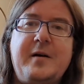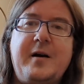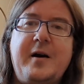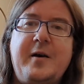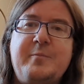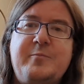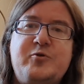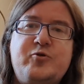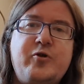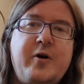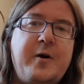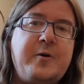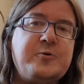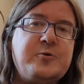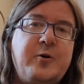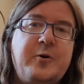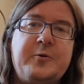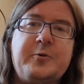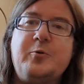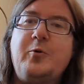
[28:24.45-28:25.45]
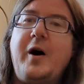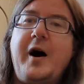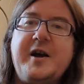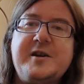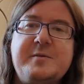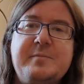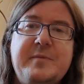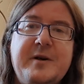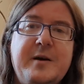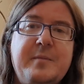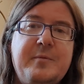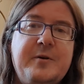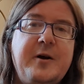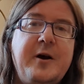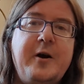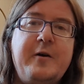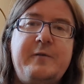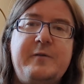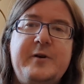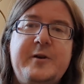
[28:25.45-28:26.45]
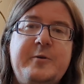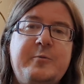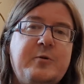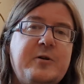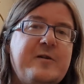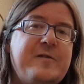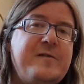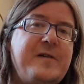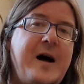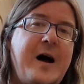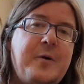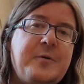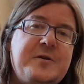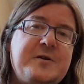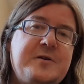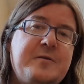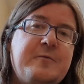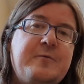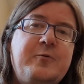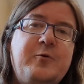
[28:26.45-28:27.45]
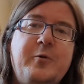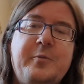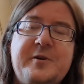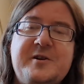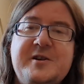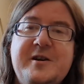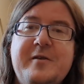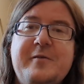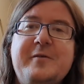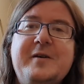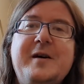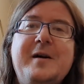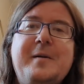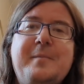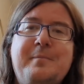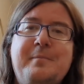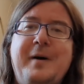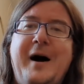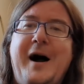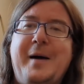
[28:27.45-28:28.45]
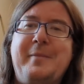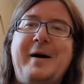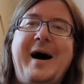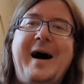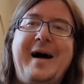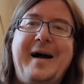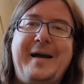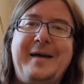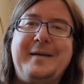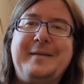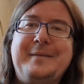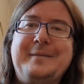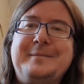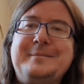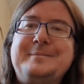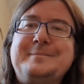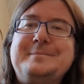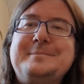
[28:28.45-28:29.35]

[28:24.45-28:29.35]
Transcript: I've droned on quite a bit, but hopefully you will have found it informative. Bye-bye.